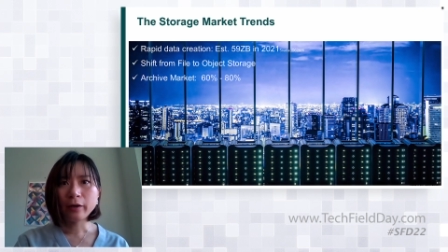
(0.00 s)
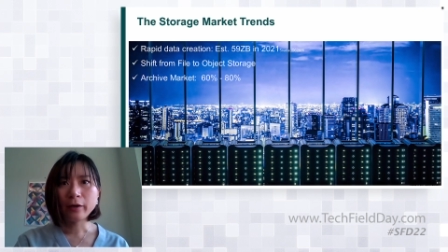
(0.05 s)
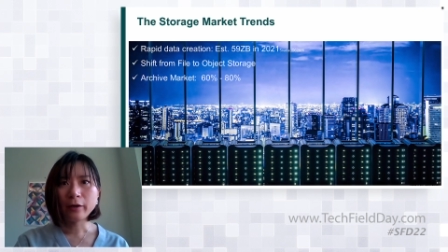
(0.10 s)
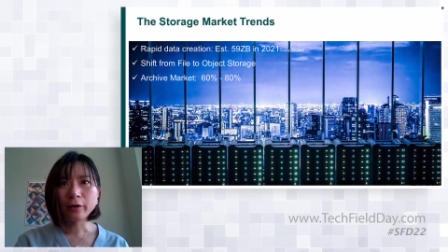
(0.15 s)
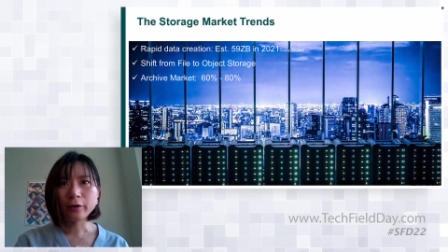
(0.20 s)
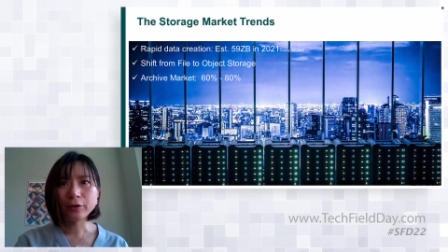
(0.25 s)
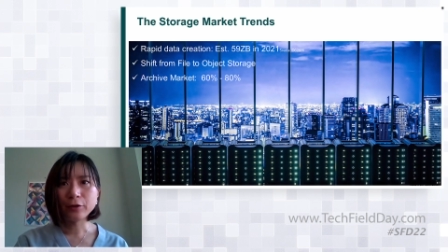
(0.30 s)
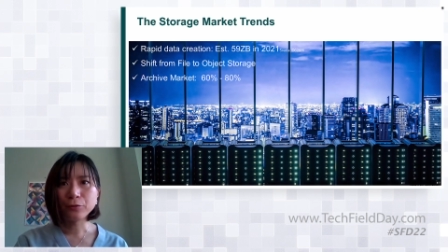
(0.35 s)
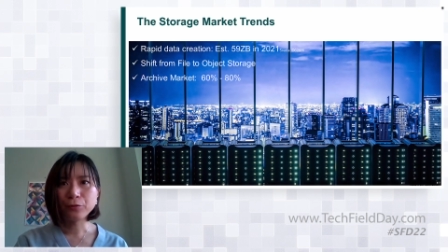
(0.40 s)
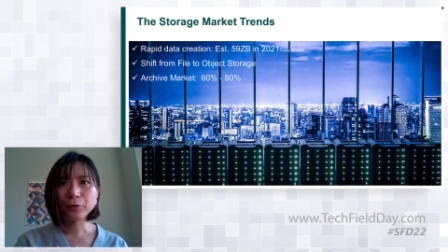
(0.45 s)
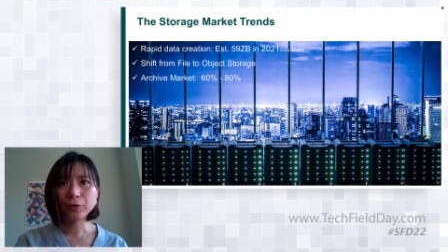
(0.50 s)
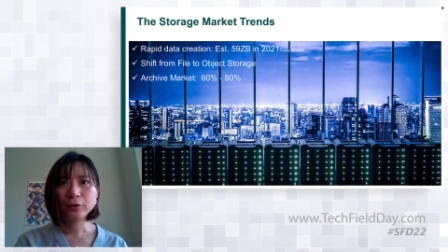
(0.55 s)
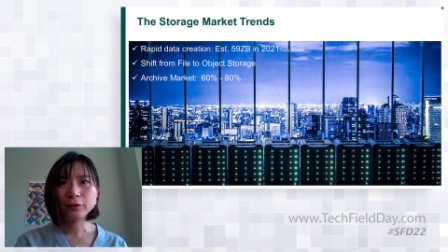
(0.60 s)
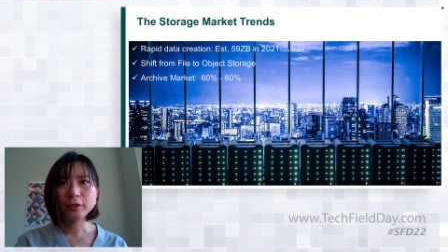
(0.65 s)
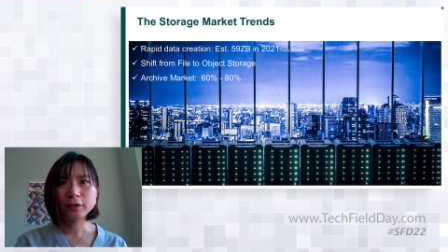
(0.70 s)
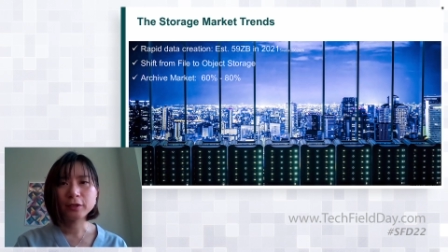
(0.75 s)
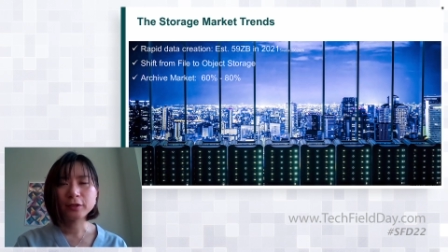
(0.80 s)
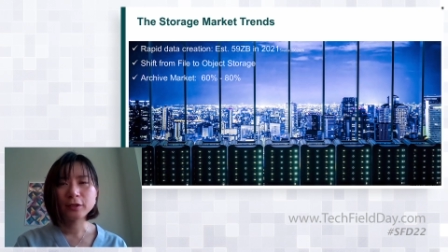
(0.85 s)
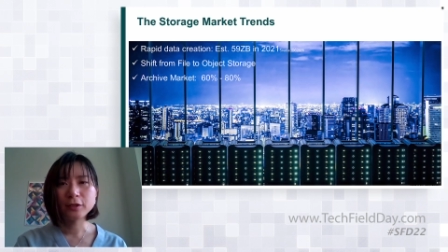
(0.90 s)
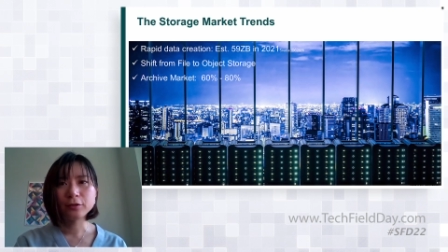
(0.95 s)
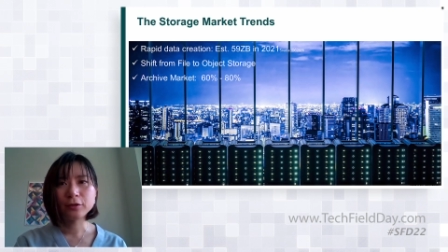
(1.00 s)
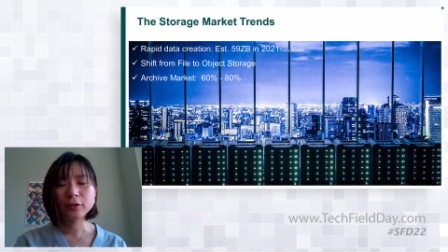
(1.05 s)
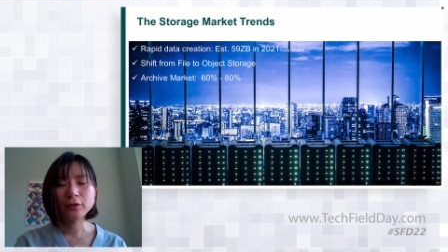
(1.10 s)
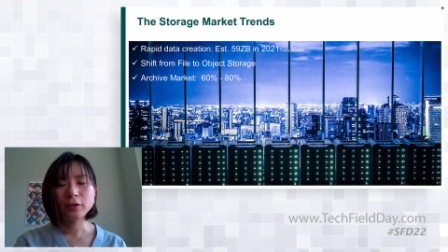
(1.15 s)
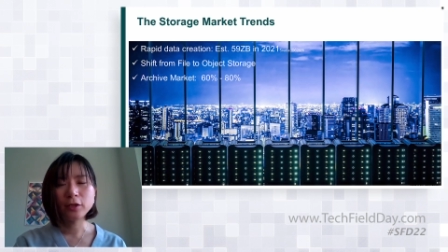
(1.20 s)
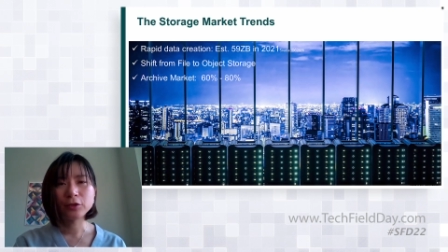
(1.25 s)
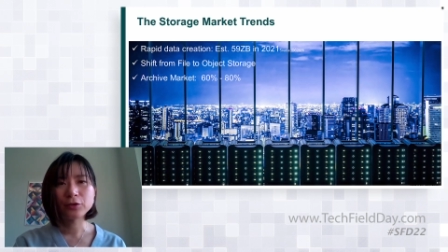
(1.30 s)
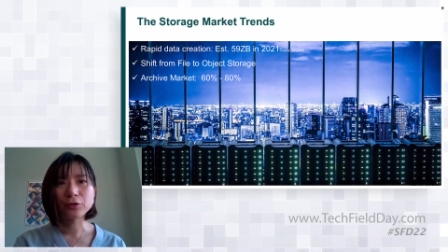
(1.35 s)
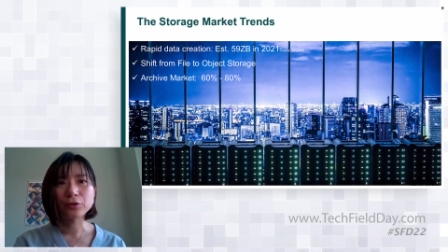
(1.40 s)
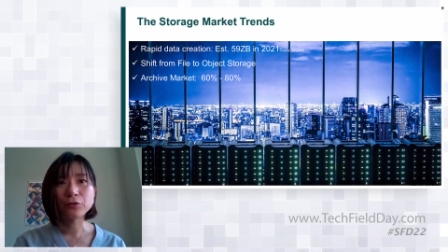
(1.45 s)
uh, the world is
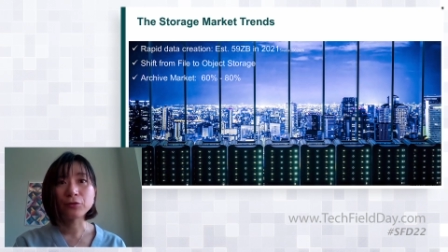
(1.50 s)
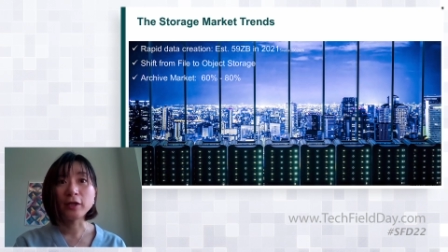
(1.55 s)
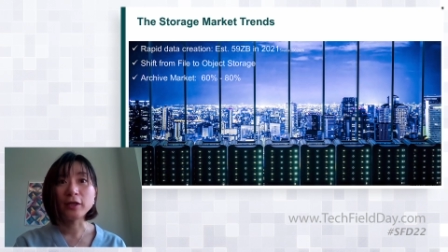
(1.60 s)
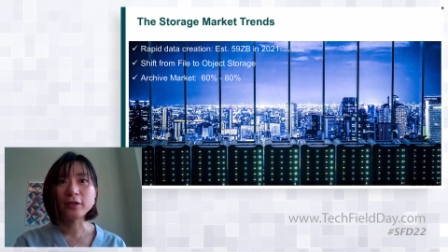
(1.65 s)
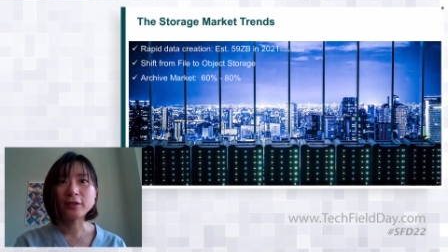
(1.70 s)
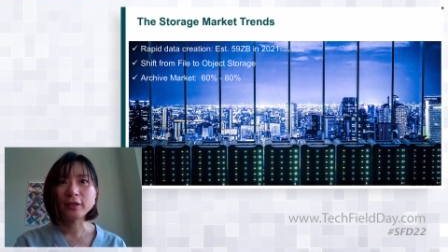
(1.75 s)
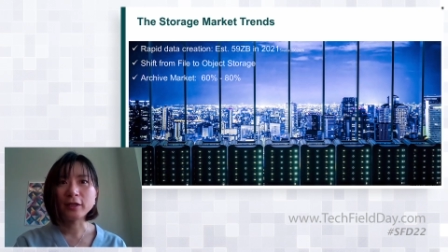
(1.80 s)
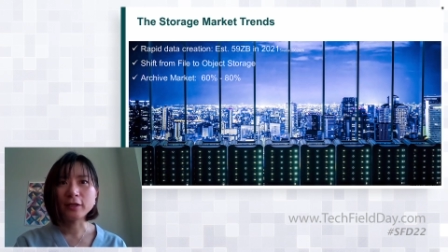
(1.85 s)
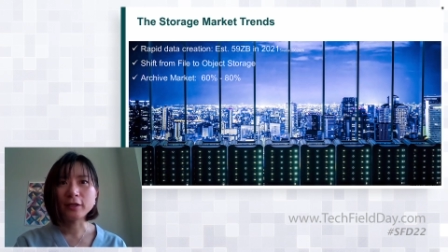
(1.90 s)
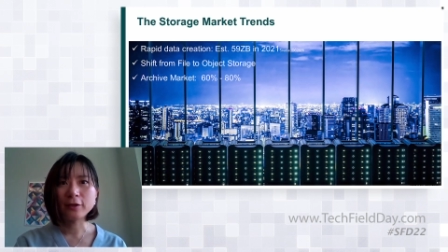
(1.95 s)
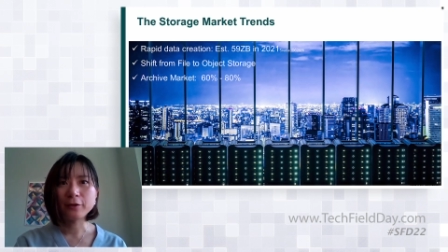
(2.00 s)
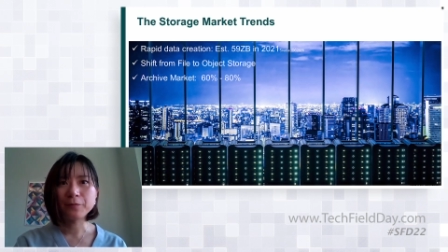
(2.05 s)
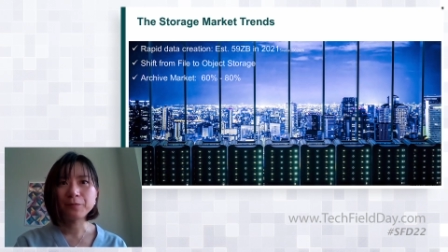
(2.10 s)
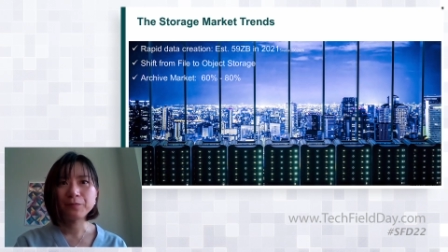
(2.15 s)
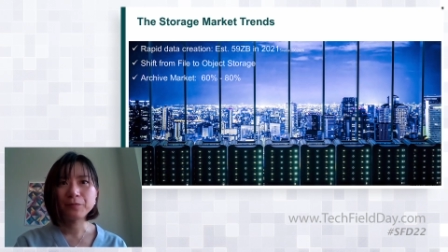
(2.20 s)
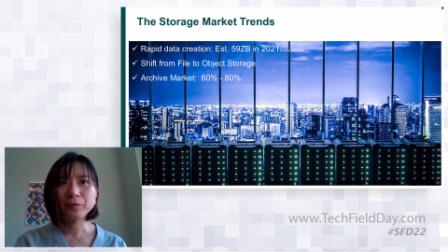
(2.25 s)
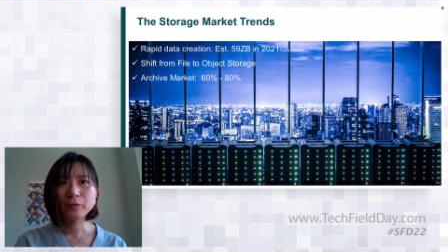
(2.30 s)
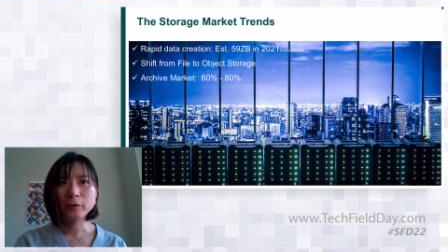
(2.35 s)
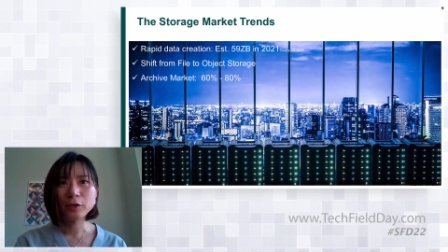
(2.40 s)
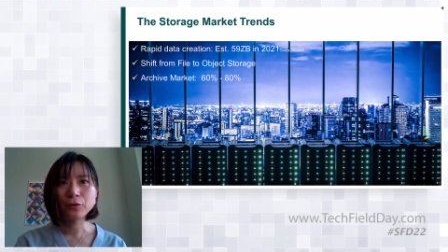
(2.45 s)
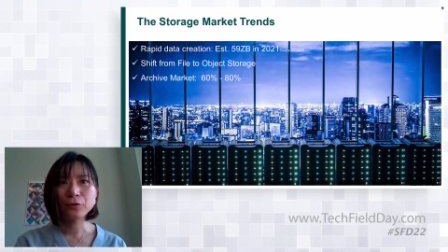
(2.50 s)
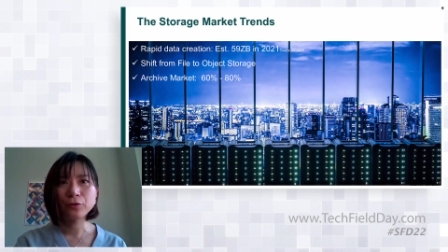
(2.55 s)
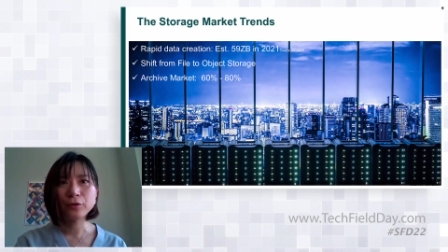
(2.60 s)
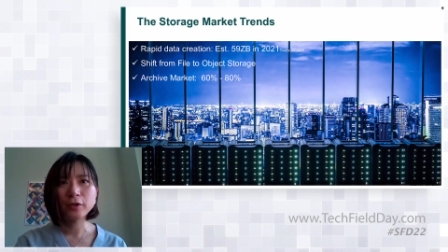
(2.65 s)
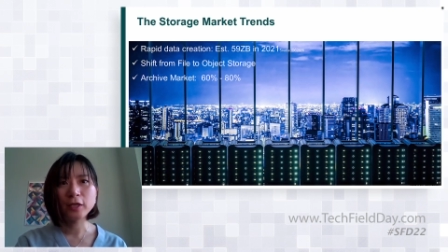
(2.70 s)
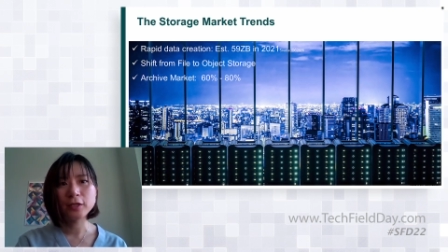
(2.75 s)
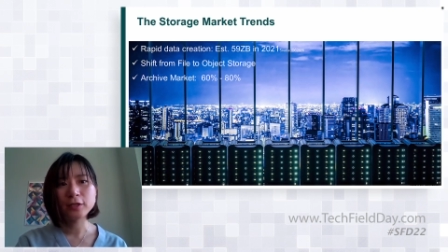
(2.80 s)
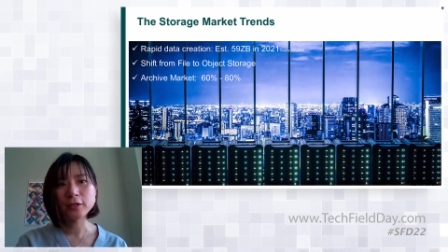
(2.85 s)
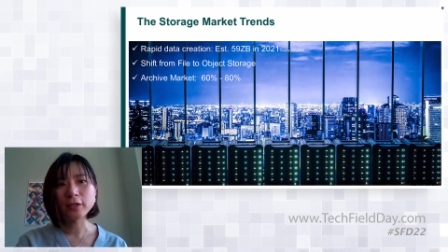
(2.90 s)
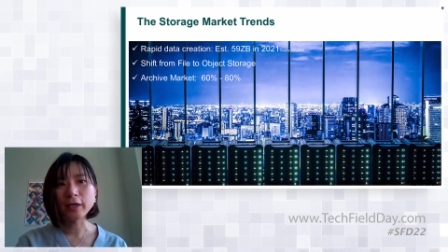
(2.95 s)
continuing to create data.
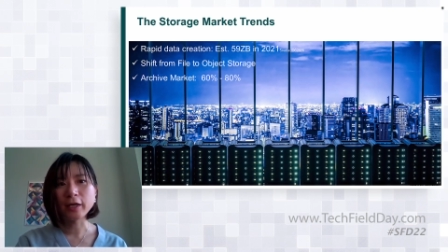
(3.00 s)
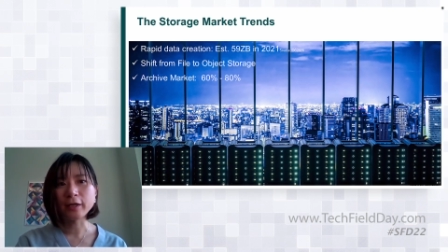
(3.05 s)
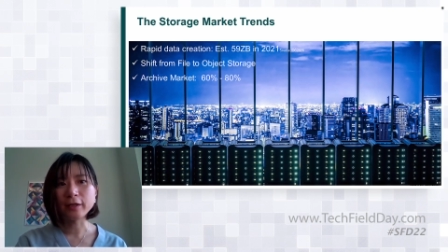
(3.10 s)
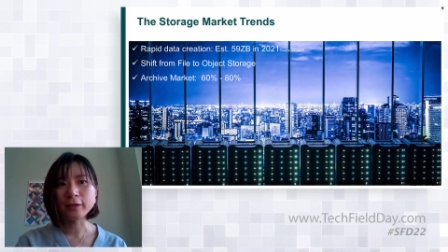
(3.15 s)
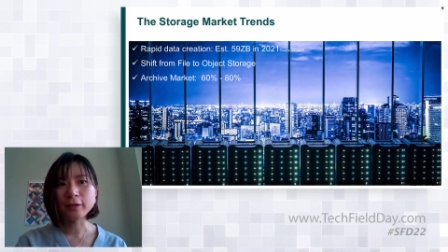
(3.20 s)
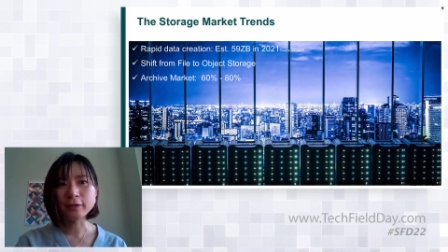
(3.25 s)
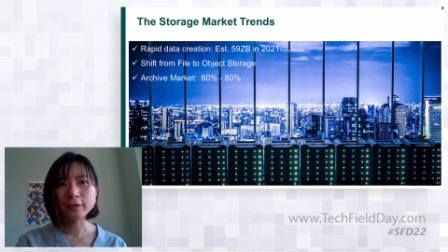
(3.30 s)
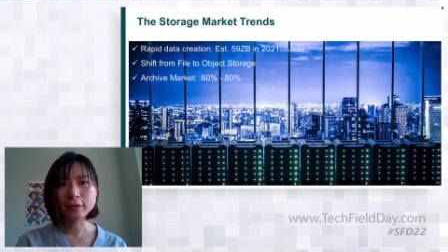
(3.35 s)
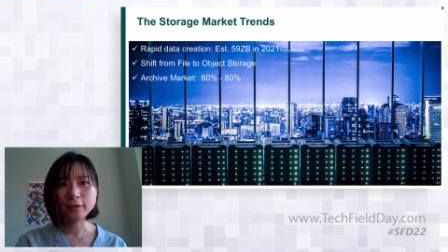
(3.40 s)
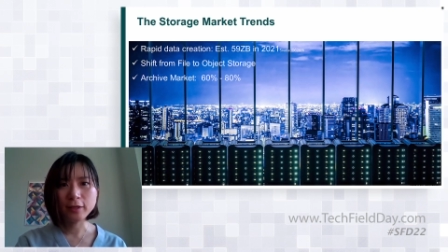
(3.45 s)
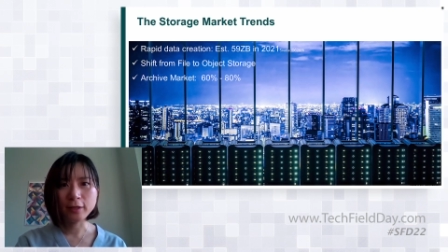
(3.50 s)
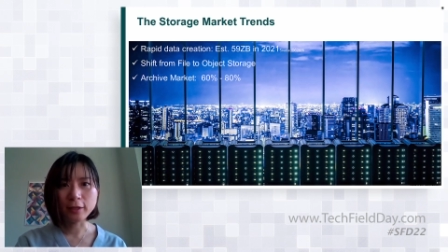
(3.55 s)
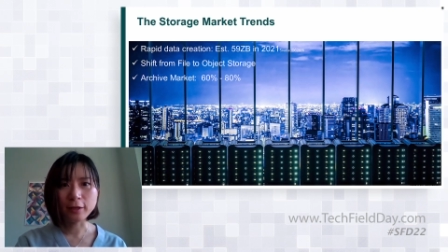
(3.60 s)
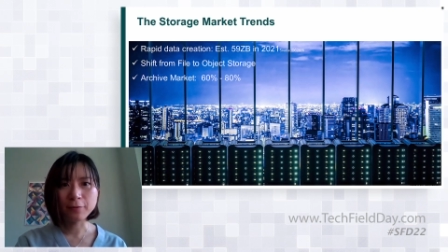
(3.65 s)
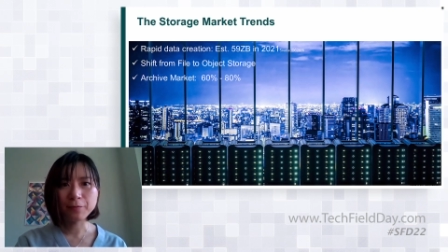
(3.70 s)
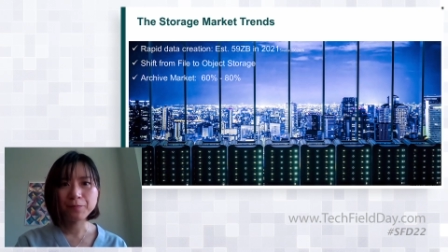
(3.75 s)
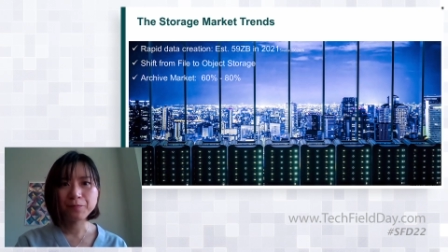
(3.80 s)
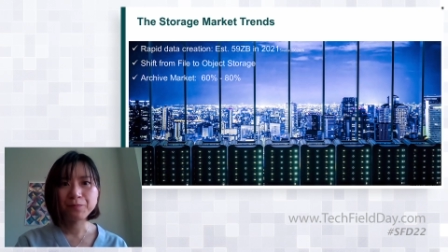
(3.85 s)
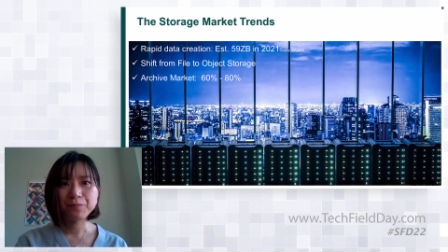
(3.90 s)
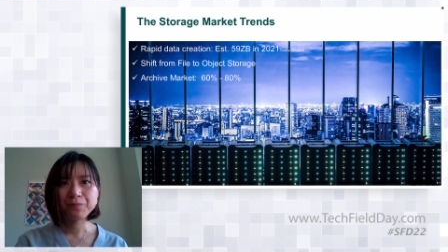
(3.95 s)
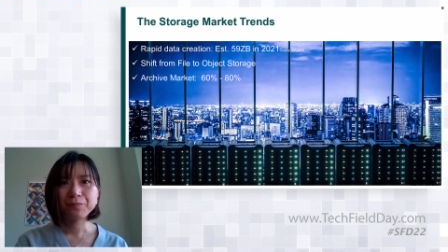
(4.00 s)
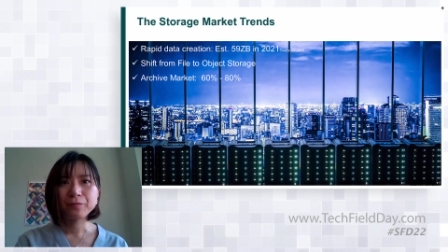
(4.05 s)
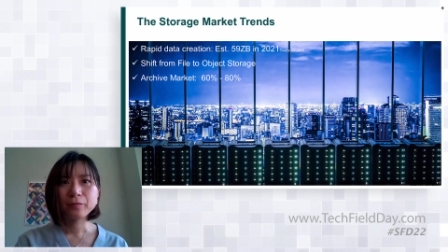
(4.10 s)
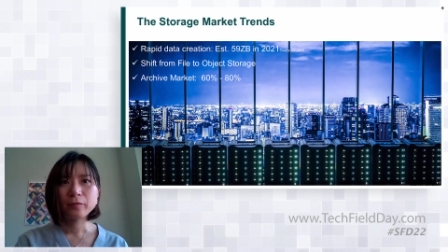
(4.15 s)
According to IDC,